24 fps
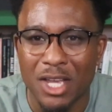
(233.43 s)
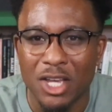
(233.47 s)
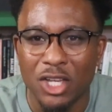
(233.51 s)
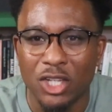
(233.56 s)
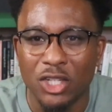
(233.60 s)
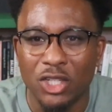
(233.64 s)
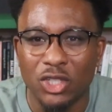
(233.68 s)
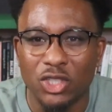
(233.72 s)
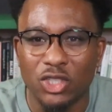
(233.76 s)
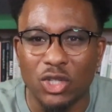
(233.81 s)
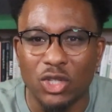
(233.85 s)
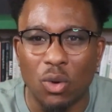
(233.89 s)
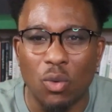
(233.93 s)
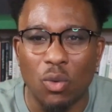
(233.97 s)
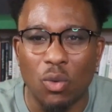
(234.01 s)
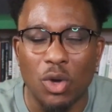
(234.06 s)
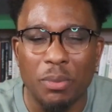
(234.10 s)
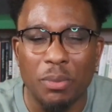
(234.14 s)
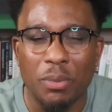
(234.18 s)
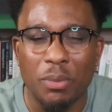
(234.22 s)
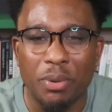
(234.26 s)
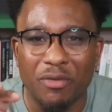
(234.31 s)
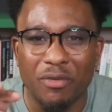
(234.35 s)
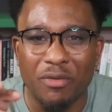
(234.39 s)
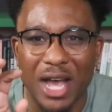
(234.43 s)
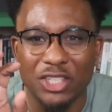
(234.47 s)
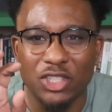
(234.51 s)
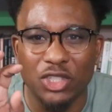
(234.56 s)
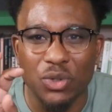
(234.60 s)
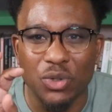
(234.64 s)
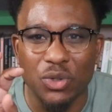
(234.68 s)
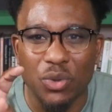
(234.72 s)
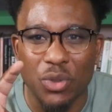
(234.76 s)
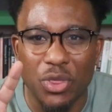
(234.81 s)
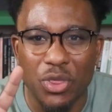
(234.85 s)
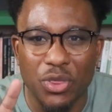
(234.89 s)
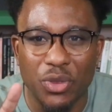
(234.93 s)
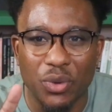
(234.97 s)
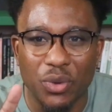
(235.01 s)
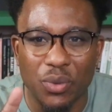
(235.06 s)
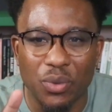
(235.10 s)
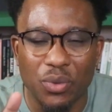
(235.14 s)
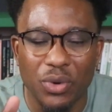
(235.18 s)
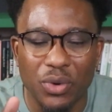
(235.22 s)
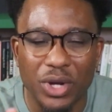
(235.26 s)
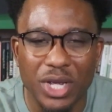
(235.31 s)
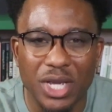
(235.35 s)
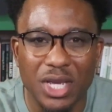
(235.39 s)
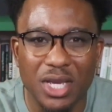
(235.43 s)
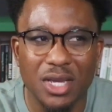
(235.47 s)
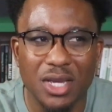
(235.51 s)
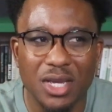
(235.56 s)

So I want to provide to you three